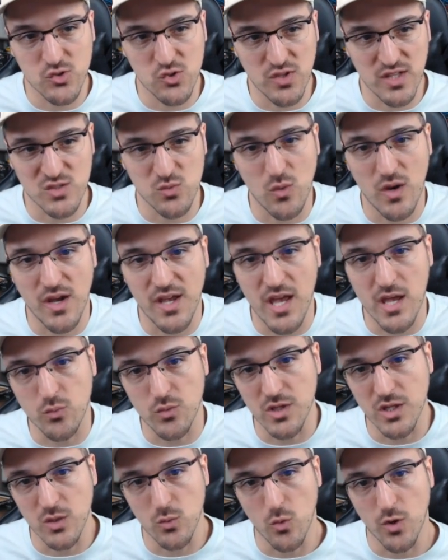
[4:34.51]
So that's why I
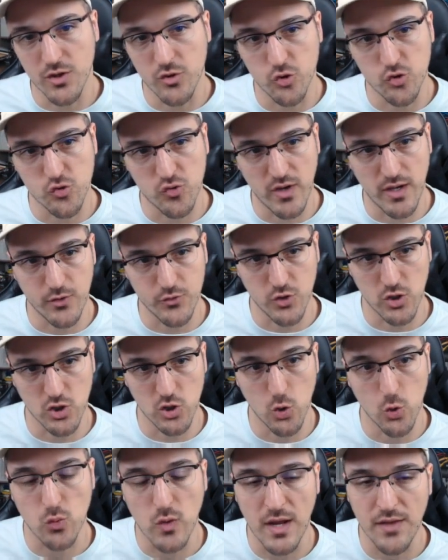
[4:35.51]
really wanted to try out
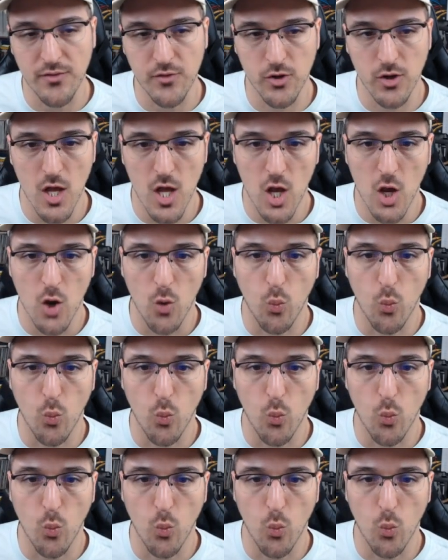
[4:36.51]
Glowrider.